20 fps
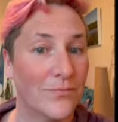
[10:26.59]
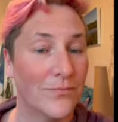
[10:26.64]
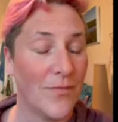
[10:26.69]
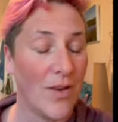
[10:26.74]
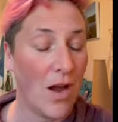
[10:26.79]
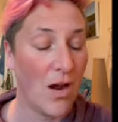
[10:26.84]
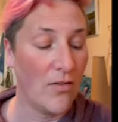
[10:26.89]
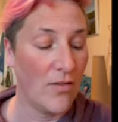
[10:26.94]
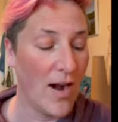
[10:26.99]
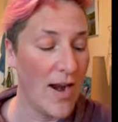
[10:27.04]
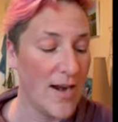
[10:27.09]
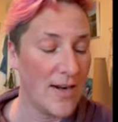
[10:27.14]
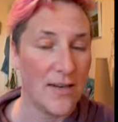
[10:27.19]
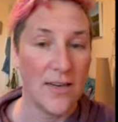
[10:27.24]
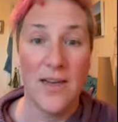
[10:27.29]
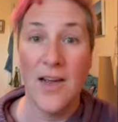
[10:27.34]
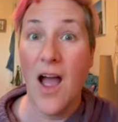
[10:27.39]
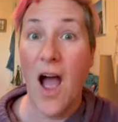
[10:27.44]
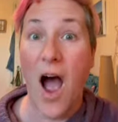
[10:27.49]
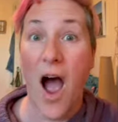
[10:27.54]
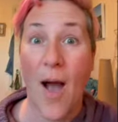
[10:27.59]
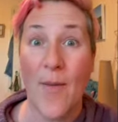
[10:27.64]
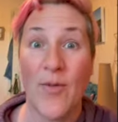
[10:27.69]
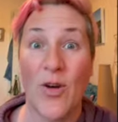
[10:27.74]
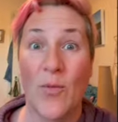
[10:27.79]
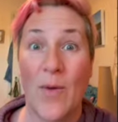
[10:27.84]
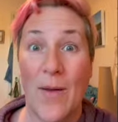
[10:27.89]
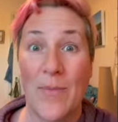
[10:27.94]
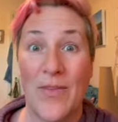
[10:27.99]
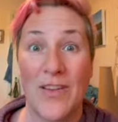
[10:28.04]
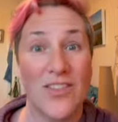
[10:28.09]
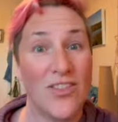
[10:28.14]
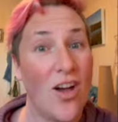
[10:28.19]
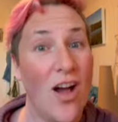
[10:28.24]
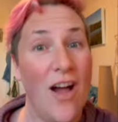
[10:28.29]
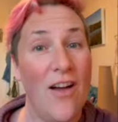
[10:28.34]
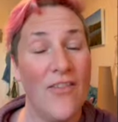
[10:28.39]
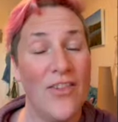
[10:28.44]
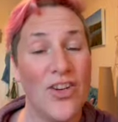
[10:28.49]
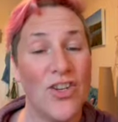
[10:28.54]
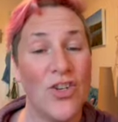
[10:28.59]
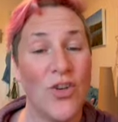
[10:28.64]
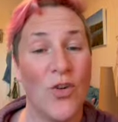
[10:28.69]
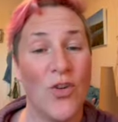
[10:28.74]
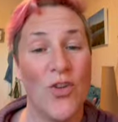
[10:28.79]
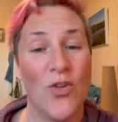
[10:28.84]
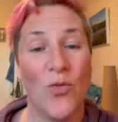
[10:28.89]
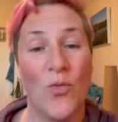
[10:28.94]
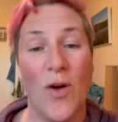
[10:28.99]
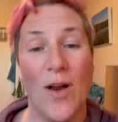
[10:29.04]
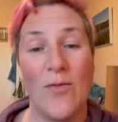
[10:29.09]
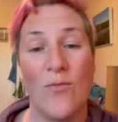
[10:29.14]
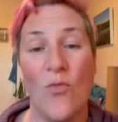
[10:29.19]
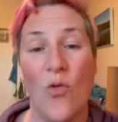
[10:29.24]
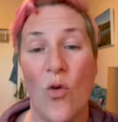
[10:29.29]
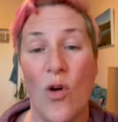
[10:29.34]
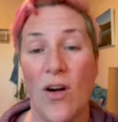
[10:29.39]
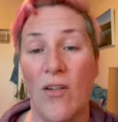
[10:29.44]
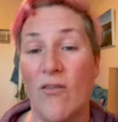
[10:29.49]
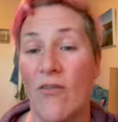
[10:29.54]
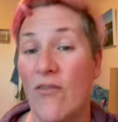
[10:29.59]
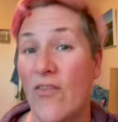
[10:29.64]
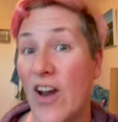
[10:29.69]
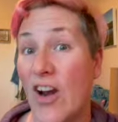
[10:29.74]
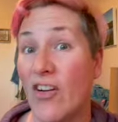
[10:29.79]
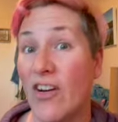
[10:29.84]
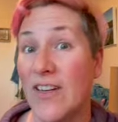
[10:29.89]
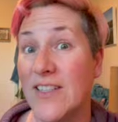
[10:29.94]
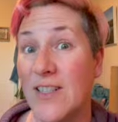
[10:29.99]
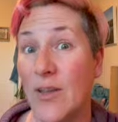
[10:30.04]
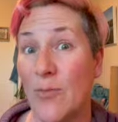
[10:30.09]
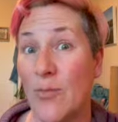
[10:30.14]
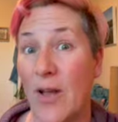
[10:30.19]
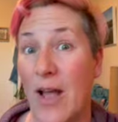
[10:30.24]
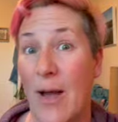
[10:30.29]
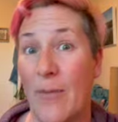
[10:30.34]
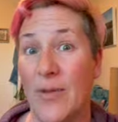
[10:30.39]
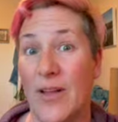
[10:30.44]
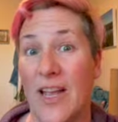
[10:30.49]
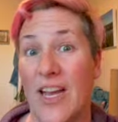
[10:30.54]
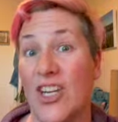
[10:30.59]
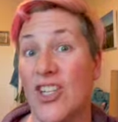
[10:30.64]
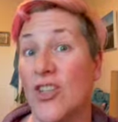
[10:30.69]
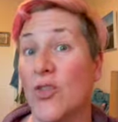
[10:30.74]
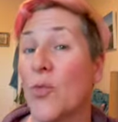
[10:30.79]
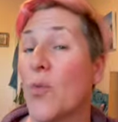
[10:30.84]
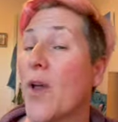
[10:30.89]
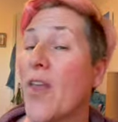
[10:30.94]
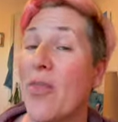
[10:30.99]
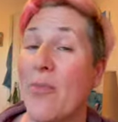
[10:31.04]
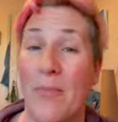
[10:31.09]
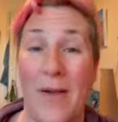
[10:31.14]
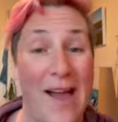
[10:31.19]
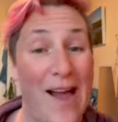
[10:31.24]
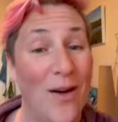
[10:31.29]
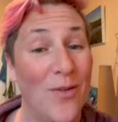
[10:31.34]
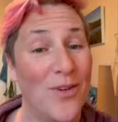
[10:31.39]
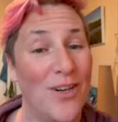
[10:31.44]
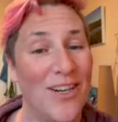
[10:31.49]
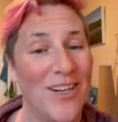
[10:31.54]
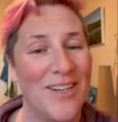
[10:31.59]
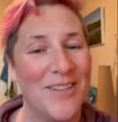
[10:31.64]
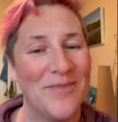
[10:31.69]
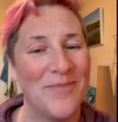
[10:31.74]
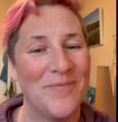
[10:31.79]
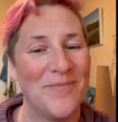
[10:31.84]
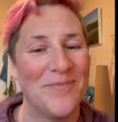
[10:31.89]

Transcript: All right, I'm gonna wipe this off and show you one more very simple application with powder.